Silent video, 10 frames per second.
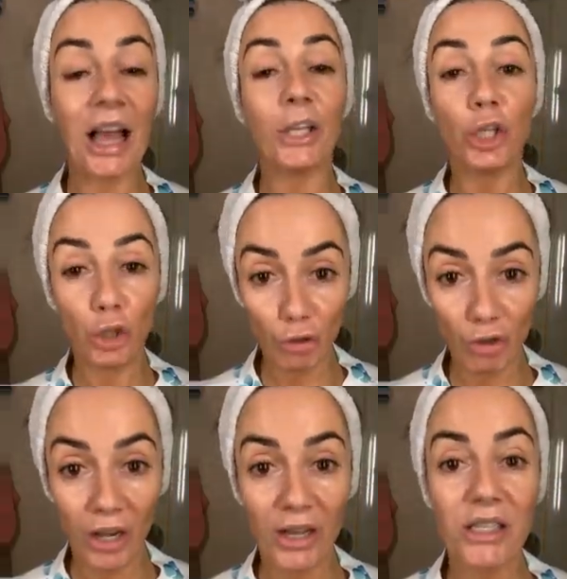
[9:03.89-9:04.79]
and
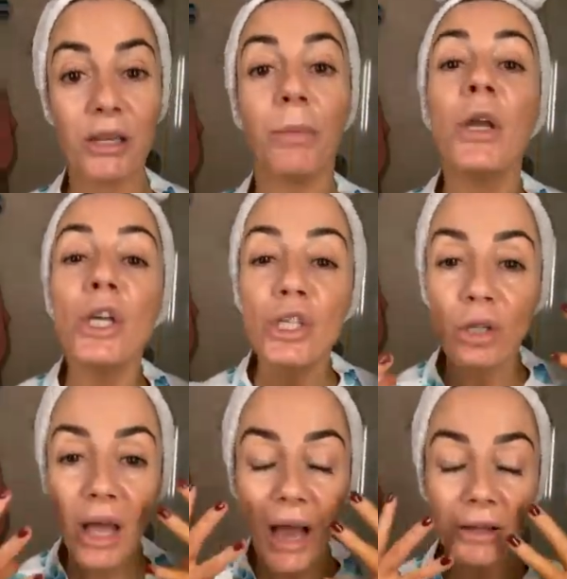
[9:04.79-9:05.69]
neutralize them, so
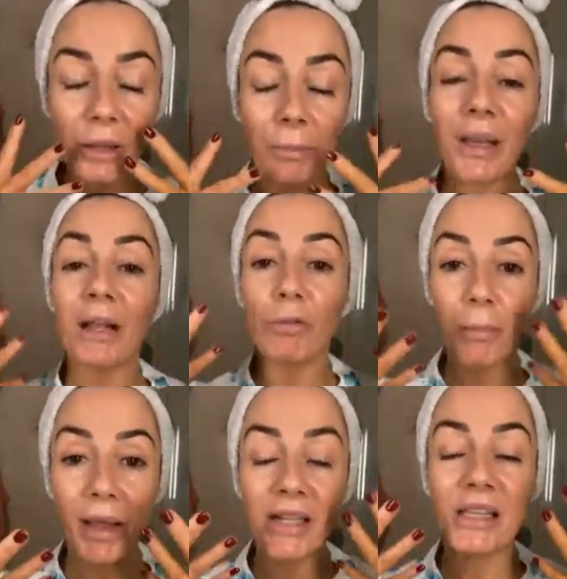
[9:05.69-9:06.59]
that the peel
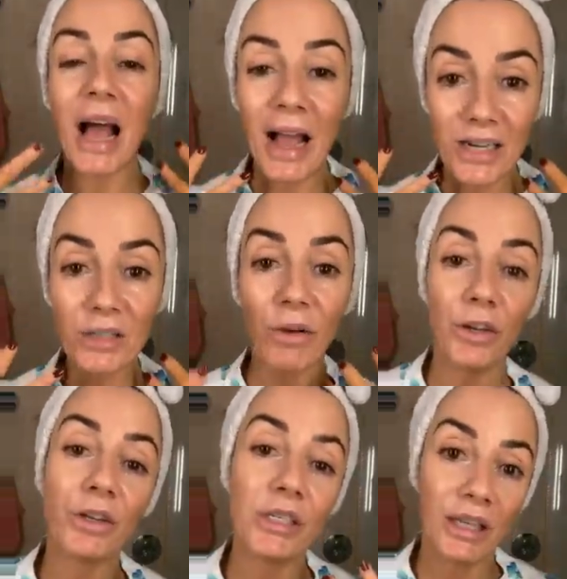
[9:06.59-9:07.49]
remains active
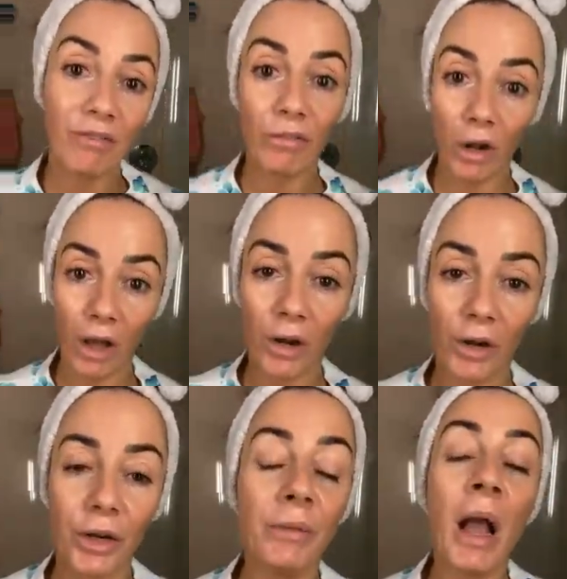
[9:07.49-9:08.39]
on your skin for
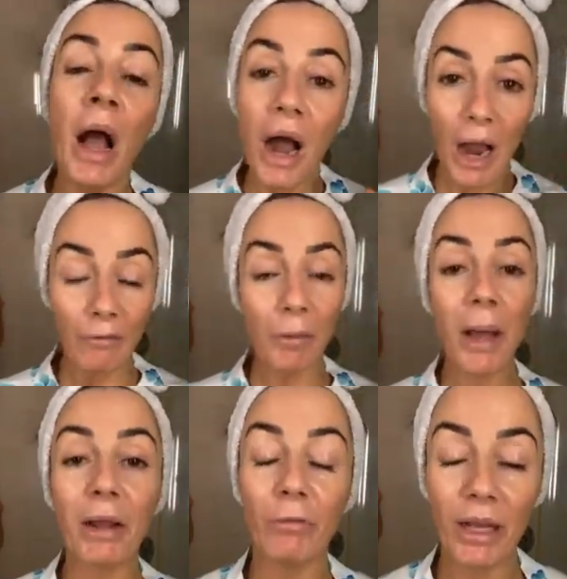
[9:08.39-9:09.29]
longer. I
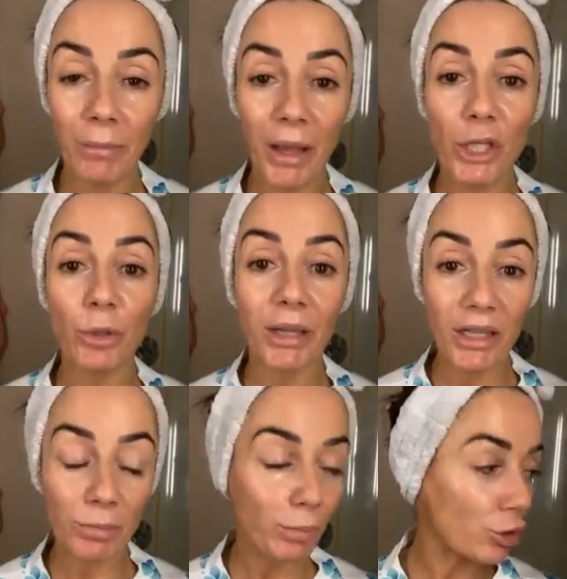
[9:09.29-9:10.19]
recommend doing
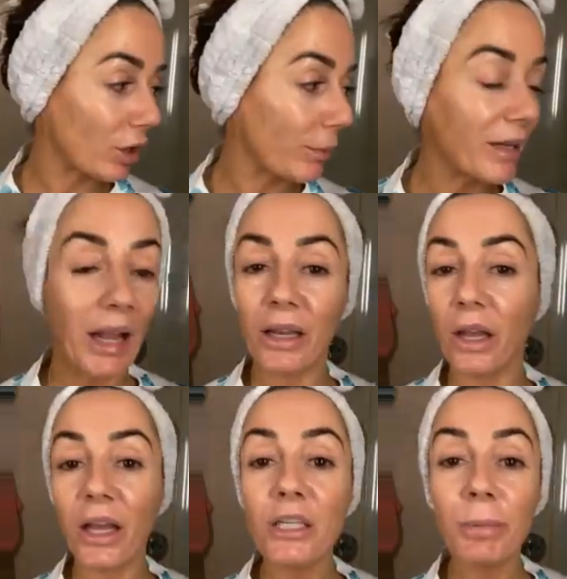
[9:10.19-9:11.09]
this treatment at
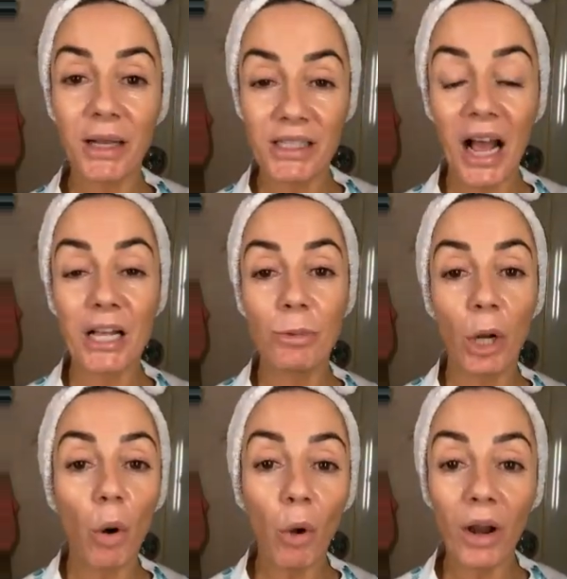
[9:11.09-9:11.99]
night because, as with
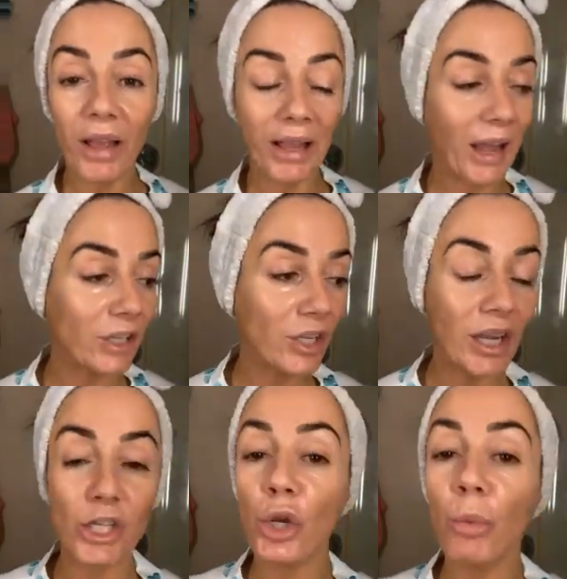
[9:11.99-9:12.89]
all
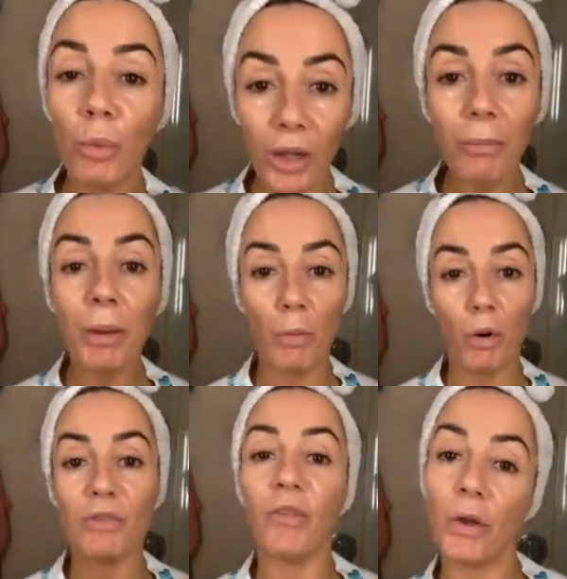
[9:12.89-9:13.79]
AHAs, you will be
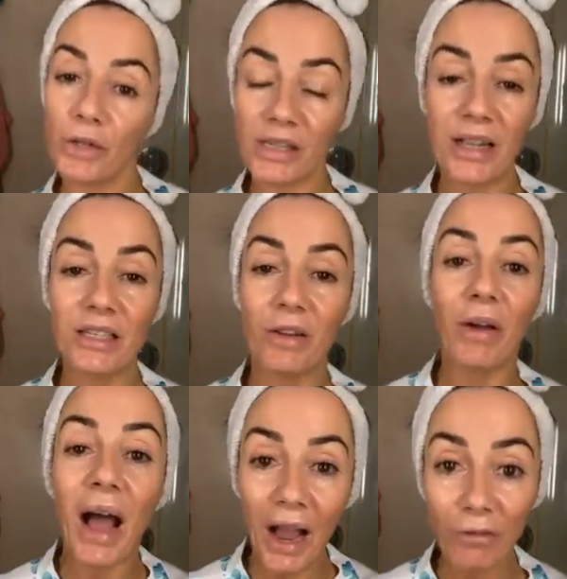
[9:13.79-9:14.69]
more photosensitive
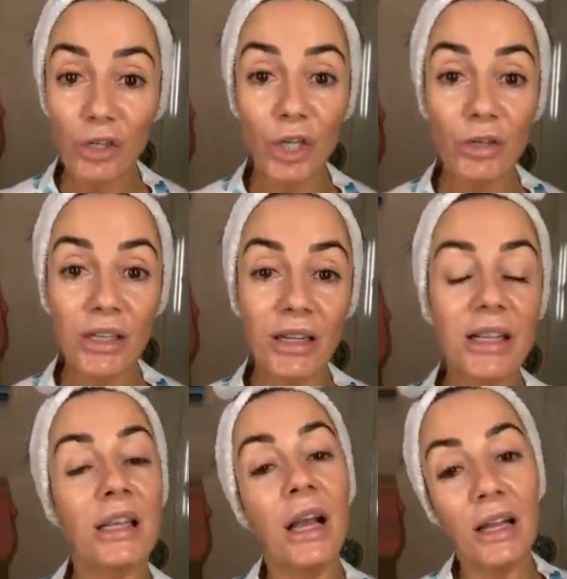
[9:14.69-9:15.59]
after using
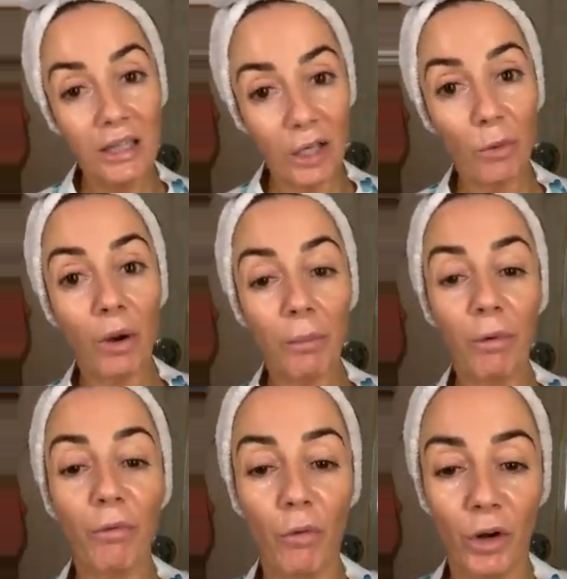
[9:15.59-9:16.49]
this than you were
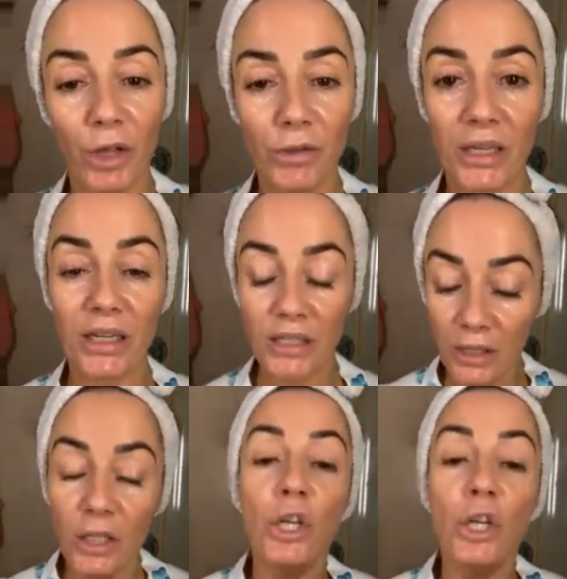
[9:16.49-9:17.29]
before using it.